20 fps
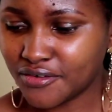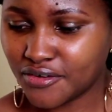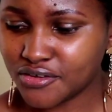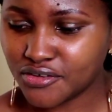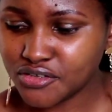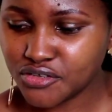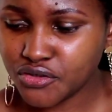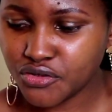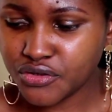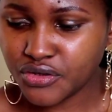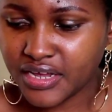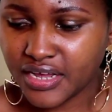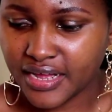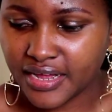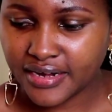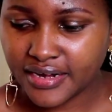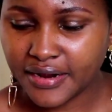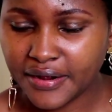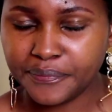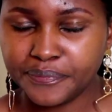Also you
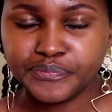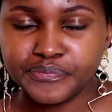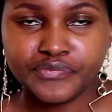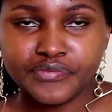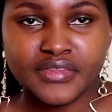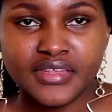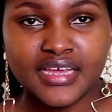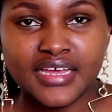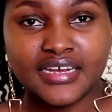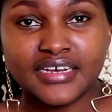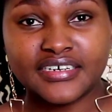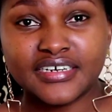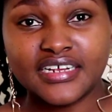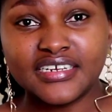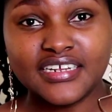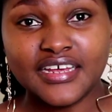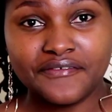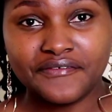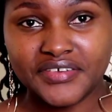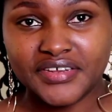can
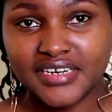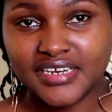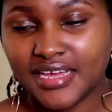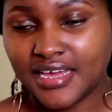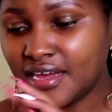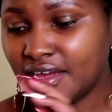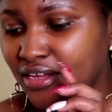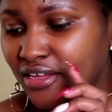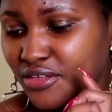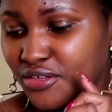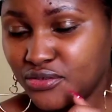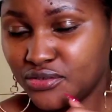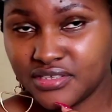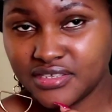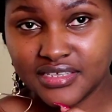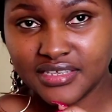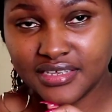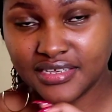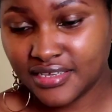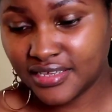create a veneer
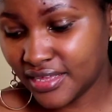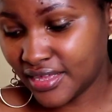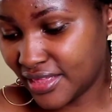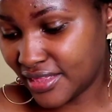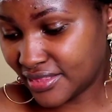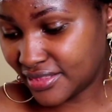using